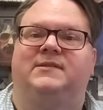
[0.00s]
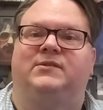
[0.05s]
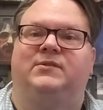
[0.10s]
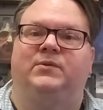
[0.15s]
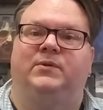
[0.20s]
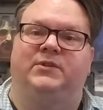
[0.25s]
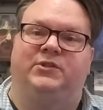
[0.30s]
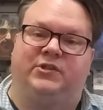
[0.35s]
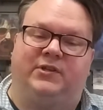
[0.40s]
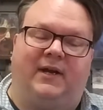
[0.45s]

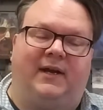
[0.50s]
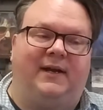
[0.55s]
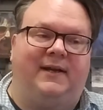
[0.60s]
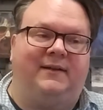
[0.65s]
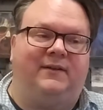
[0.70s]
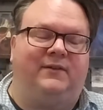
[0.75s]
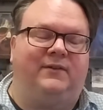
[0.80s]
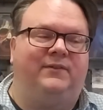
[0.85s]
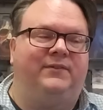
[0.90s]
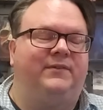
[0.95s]
to a
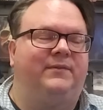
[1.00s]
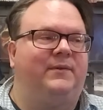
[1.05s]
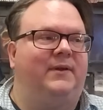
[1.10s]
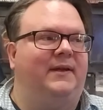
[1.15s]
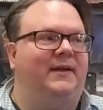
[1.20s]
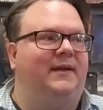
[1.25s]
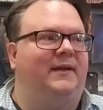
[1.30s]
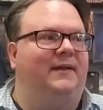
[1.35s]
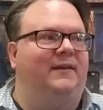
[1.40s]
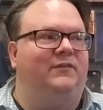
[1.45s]
Child
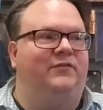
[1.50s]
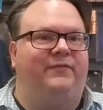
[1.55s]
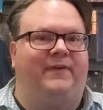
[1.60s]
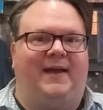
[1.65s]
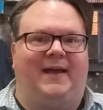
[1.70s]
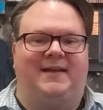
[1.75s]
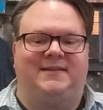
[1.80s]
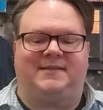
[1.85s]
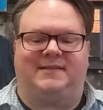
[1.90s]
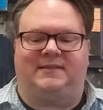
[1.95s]
and
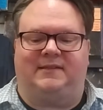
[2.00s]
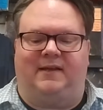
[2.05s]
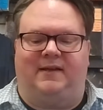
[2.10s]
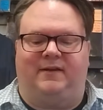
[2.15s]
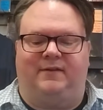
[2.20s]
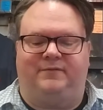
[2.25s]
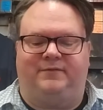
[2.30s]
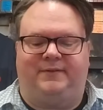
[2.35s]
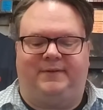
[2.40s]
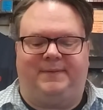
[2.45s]

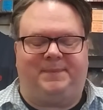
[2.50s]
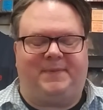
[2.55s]
Fastlove.